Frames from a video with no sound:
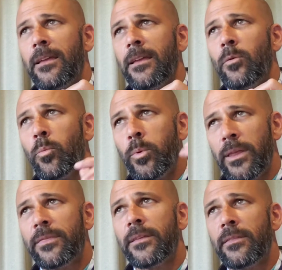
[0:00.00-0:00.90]

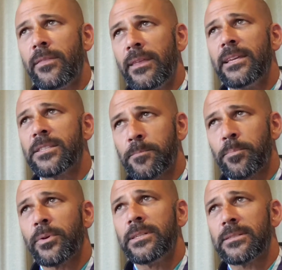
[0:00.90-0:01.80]
with the
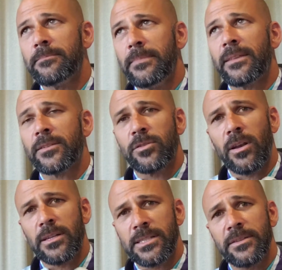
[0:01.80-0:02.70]
sprint
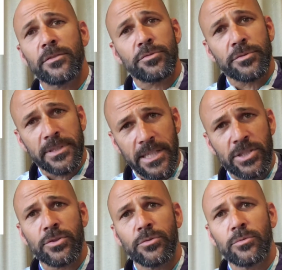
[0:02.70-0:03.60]
methodology, the
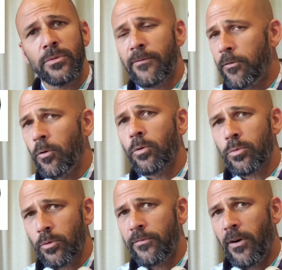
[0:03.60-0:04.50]
traditional 4
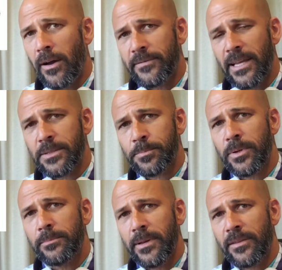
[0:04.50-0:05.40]
or 5 day
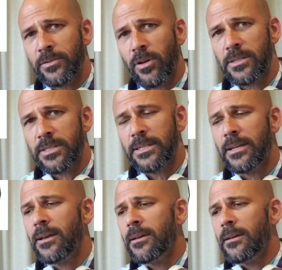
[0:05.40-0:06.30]
sprint methodology,
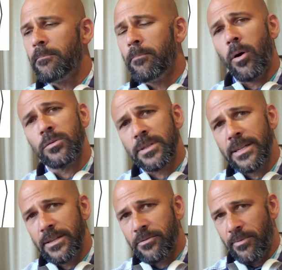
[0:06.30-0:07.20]

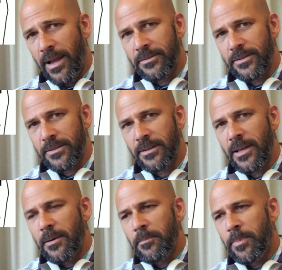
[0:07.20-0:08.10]
bolted in around it.
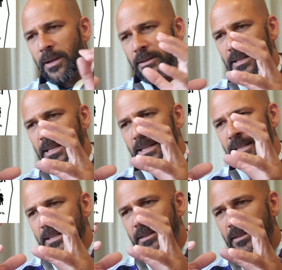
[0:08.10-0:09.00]
But
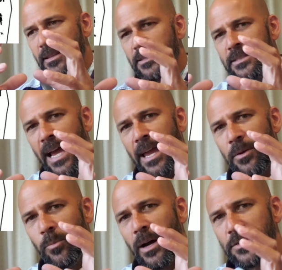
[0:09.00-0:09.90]
in the day
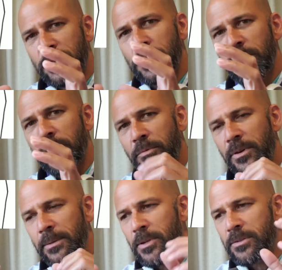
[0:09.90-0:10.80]
1, 2, and
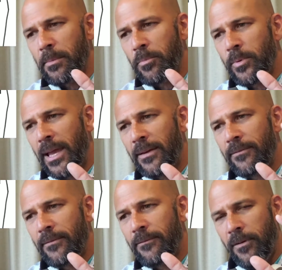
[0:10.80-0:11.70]
3, because remember we
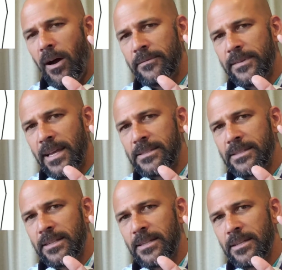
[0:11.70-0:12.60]
have 5
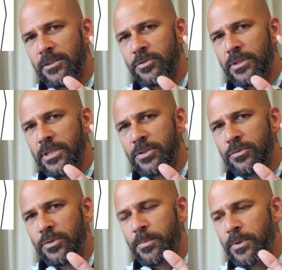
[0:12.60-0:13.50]
days in a
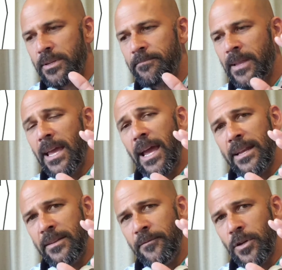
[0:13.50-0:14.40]
traditional sprint,
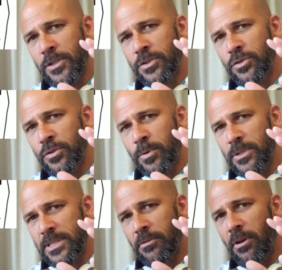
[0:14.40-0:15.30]
and in version
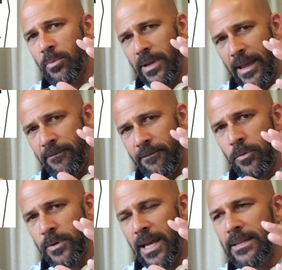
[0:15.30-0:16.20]
2.0 we have
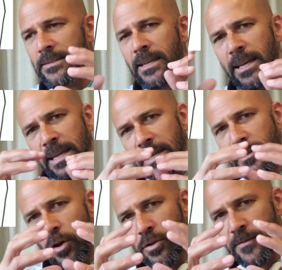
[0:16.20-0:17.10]
4 days.
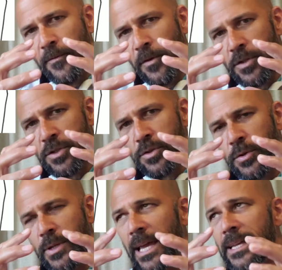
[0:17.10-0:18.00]
In those first
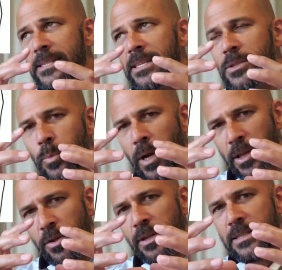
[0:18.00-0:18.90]
2 days is
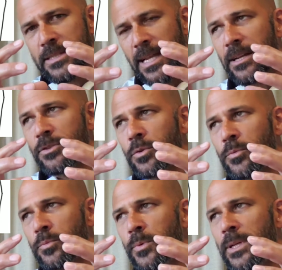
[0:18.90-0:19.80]
when you can start to
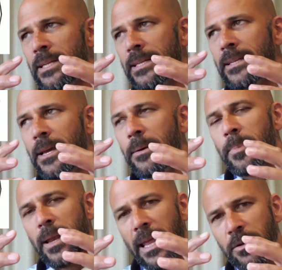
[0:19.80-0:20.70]
really
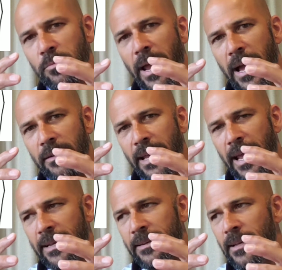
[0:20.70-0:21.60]
play around
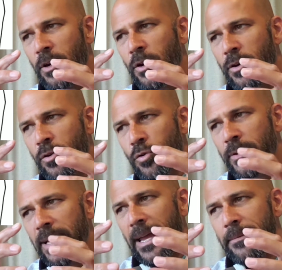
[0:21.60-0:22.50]
and
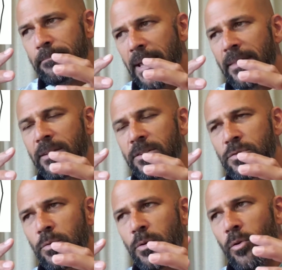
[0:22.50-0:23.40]
create methods
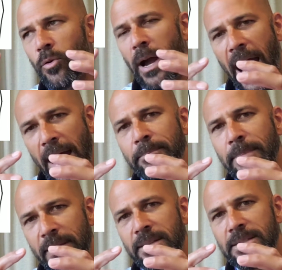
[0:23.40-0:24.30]
or add
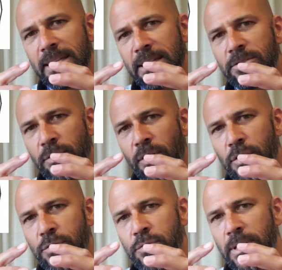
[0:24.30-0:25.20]
methods into
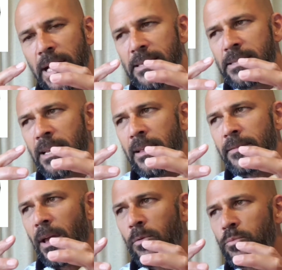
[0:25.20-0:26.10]
those 2 days
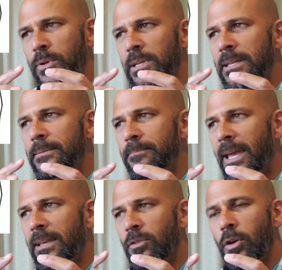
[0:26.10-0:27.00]
that really
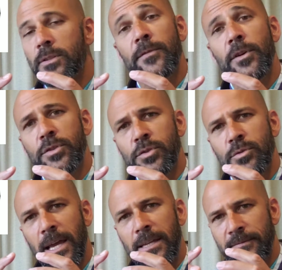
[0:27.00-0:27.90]
make those first 2
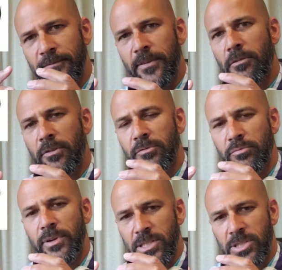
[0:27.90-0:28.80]
days very
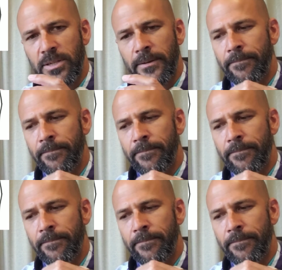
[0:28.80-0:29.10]
rich.